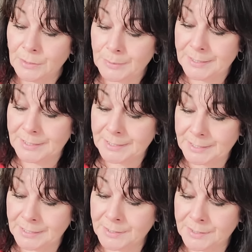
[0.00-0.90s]

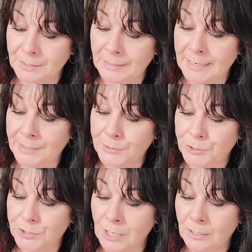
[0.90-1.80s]
Resistance, delays,
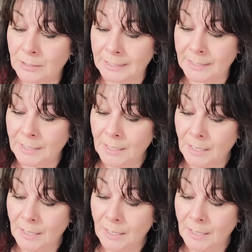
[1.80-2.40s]
stalling.